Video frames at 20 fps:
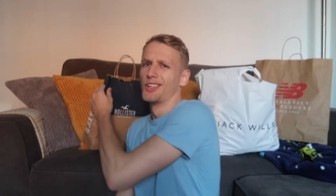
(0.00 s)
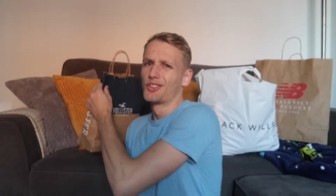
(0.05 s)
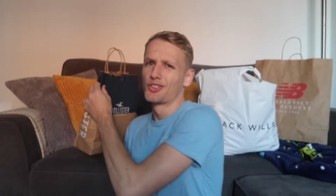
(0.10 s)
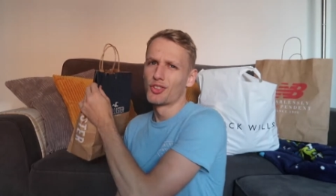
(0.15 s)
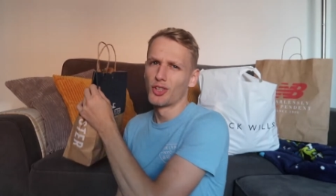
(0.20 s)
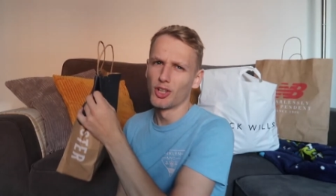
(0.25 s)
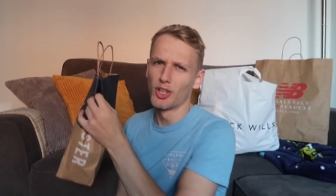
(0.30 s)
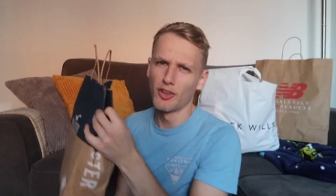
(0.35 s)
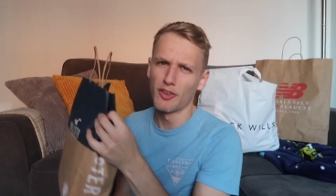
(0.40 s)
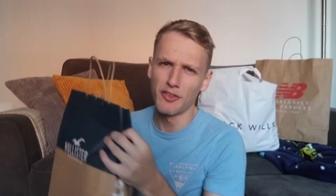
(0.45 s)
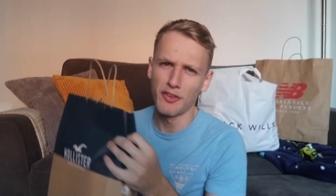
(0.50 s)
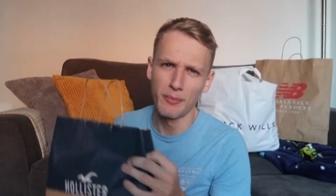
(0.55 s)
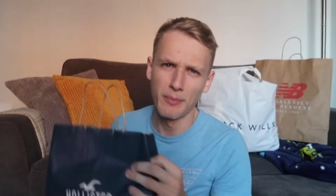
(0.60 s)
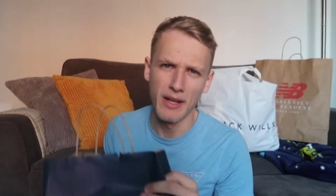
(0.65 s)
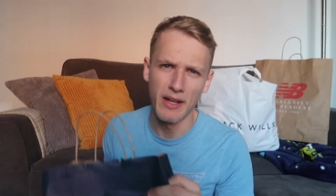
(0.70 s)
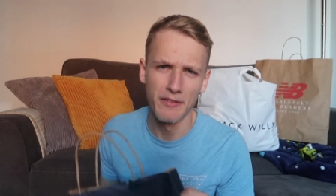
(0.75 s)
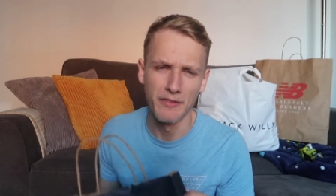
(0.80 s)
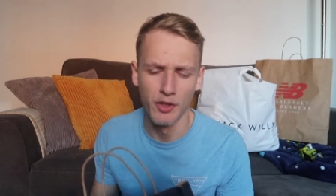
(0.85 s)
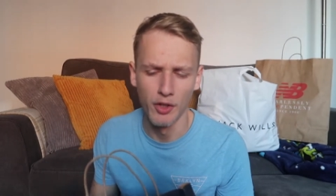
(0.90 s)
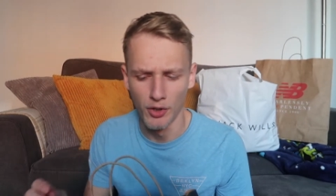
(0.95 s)
So a lot of you
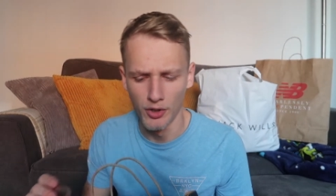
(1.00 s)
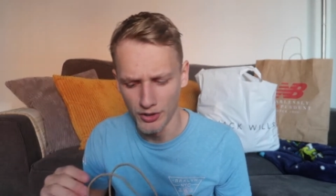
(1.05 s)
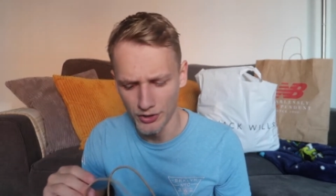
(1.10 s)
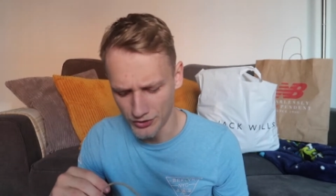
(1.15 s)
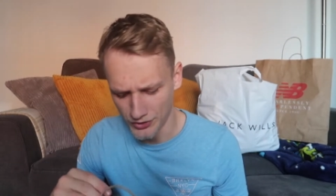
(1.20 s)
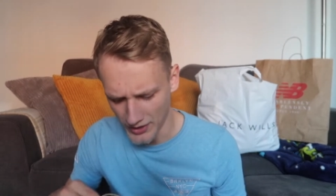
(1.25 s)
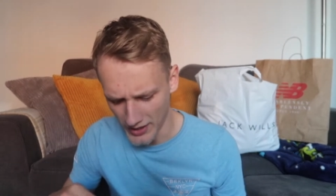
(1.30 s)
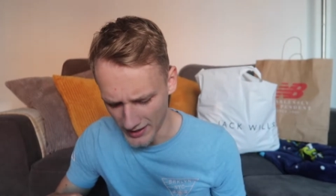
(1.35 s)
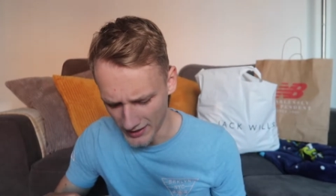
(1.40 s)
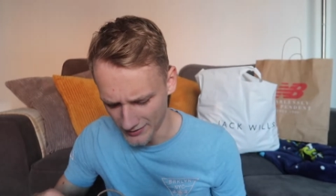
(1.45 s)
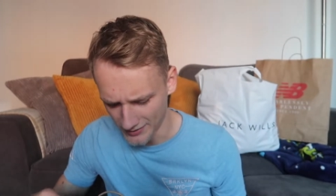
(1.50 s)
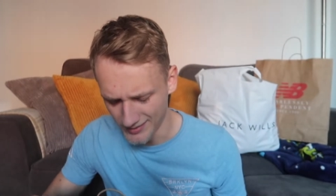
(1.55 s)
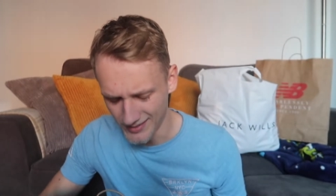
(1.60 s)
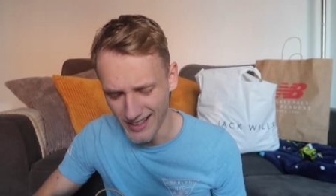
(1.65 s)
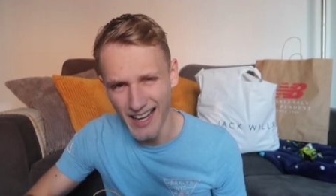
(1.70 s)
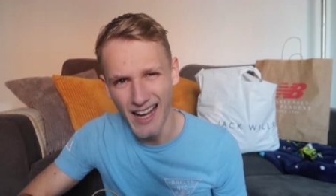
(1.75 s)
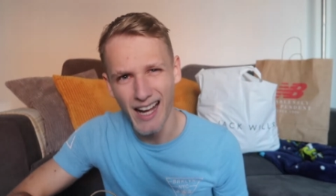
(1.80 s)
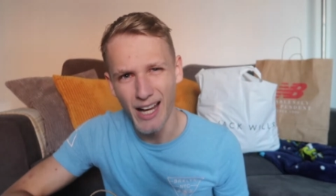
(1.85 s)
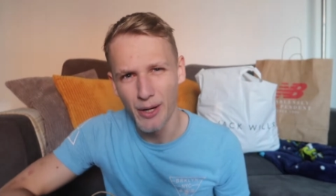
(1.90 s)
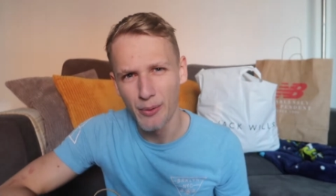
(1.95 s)
may have noticed that
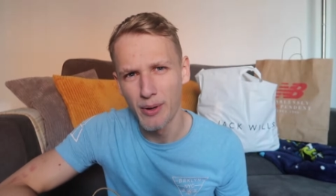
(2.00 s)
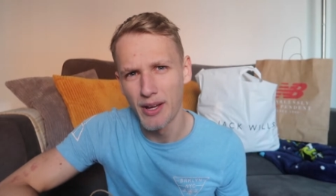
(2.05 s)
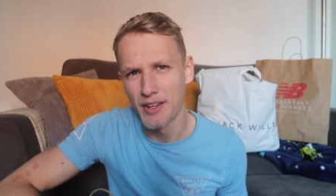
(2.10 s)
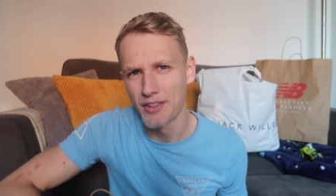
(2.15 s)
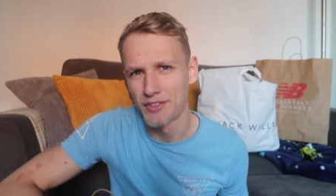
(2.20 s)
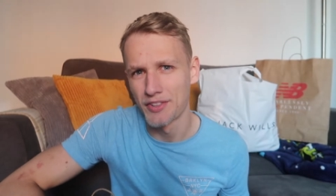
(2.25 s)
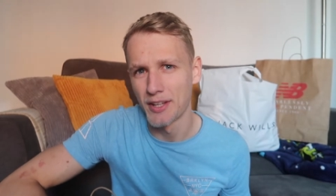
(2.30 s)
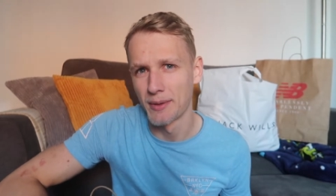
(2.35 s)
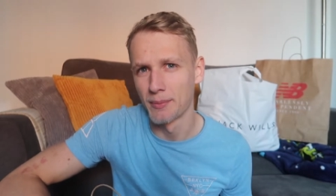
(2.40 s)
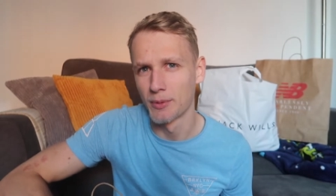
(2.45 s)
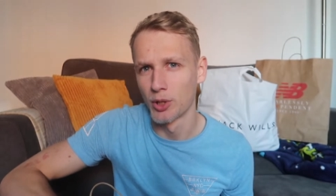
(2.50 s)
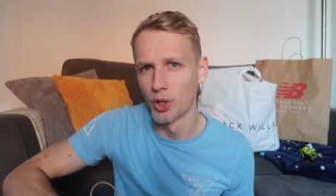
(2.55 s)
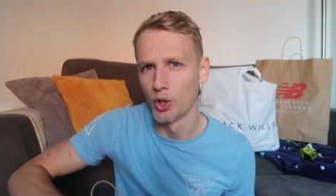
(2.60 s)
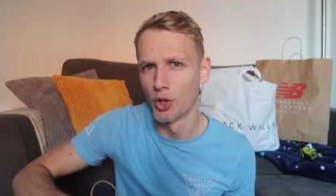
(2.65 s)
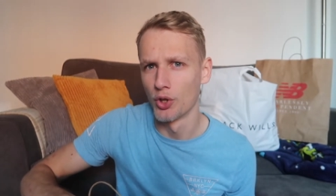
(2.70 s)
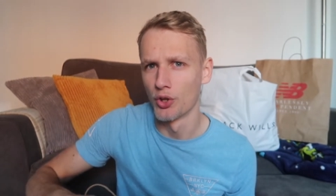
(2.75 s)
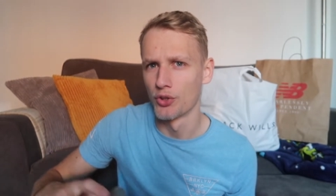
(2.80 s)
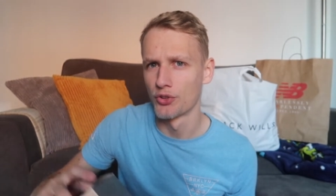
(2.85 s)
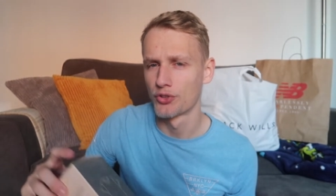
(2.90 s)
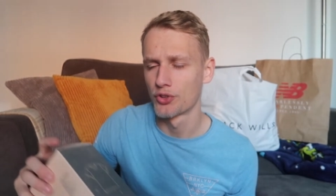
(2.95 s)
I wear the same
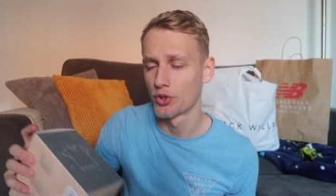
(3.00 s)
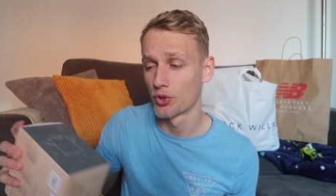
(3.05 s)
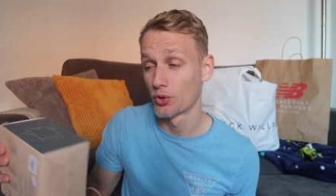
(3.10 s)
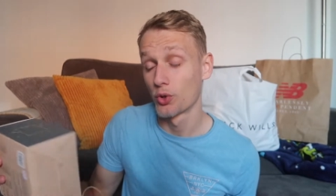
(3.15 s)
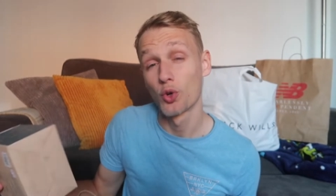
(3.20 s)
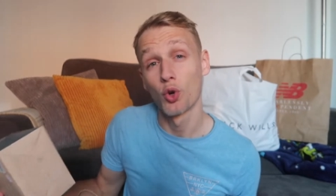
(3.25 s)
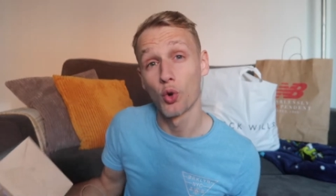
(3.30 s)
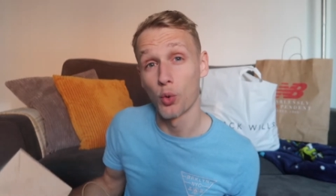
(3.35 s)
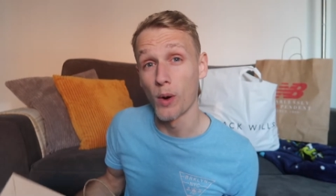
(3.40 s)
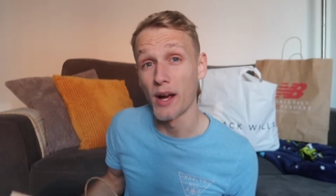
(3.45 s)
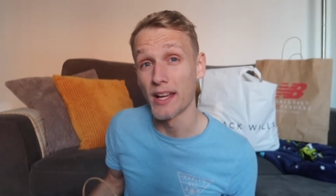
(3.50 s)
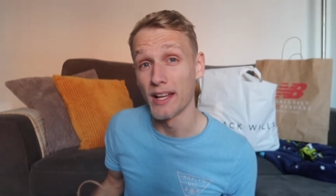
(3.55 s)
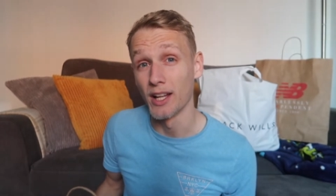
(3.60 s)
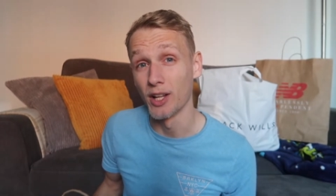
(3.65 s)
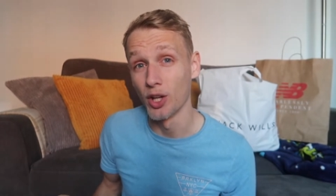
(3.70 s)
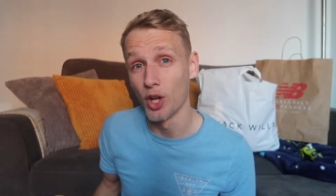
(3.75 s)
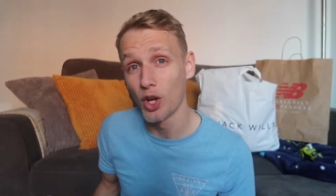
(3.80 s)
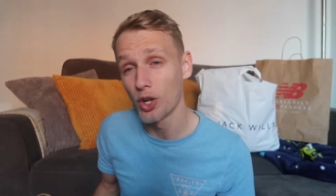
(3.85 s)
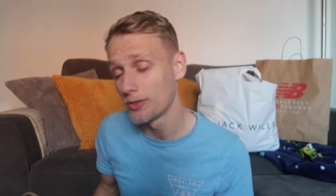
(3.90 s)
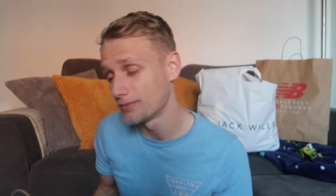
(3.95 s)
clothes quite a
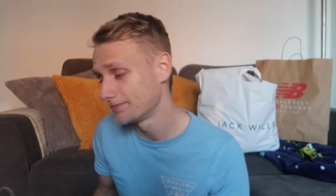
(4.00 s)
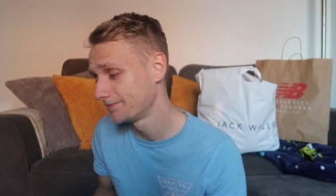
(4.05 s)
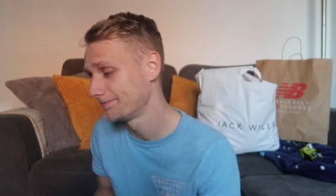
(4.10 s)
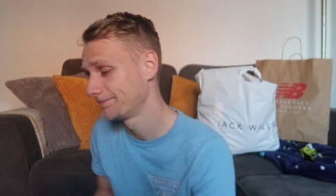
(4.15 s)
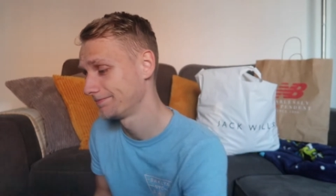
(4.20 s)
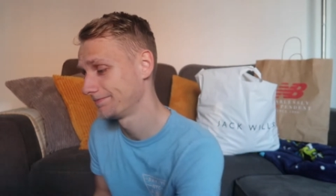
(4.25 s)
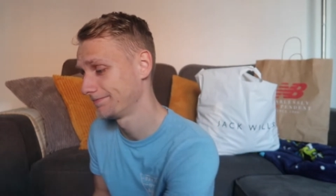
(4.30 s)
lot.